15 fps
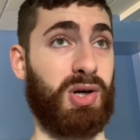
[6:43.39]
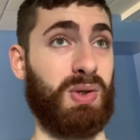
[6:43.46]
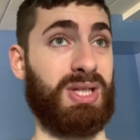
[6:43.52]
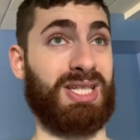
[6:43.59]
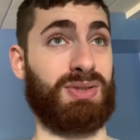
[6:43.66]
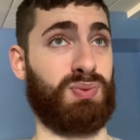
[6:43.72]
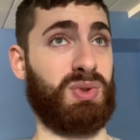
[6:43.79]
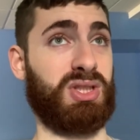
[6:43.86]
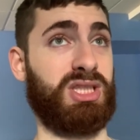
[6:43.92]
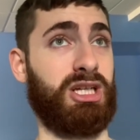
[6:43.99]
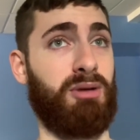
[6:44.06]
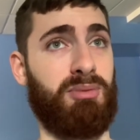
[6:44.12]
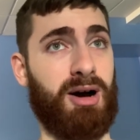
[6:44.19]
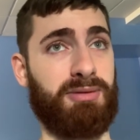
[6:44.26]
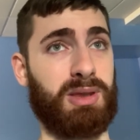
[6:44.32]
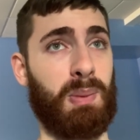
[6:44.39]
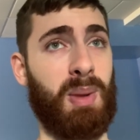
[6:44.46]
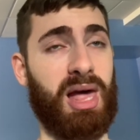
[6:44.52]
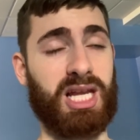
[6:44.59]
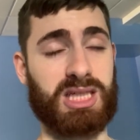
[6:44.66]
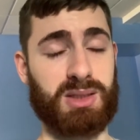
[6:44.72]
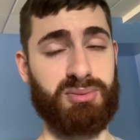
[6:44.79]
who doesn't really jump off the
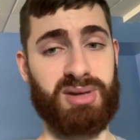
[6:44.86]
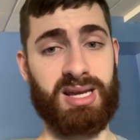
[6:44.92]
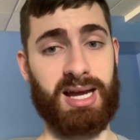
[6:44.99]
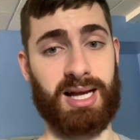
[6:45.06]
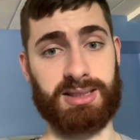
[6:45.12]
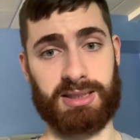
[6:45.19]
page to me as